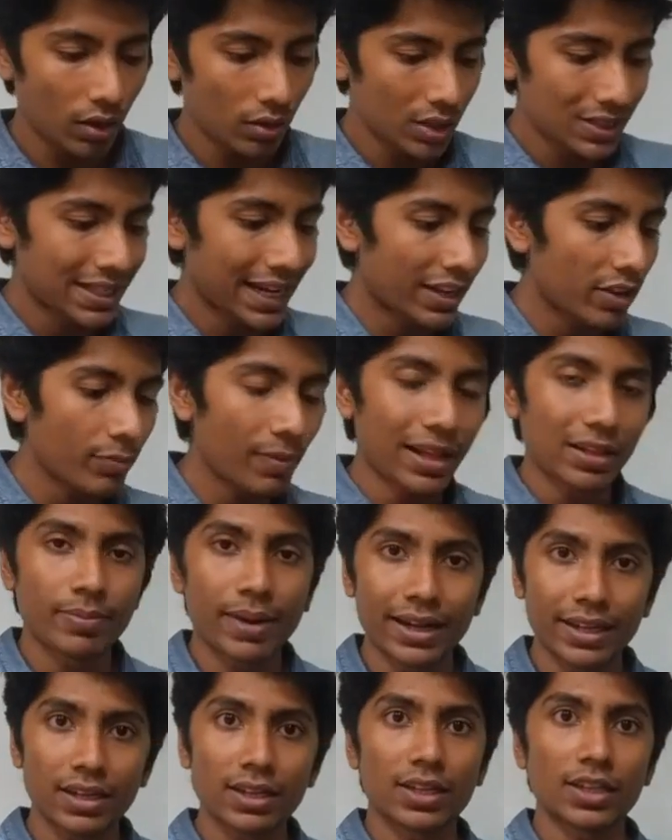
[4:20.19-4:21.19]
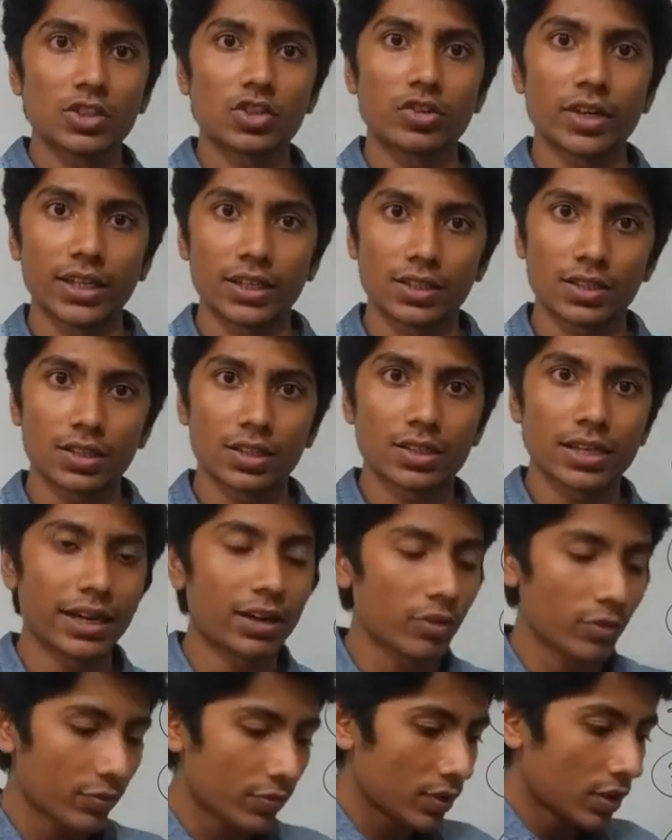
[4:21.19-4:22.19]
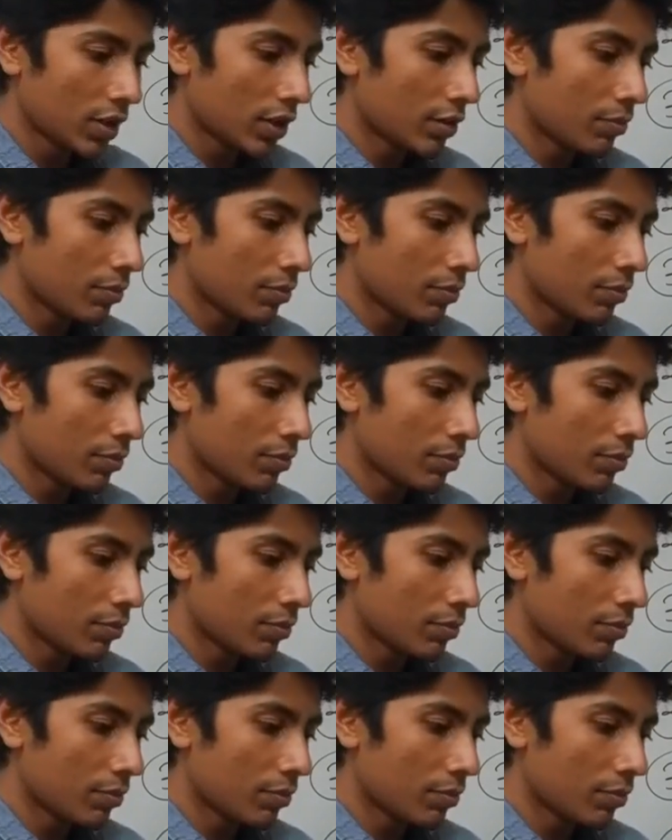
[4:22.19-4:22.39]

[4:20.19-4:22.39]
a set of mathematical constraints, a set of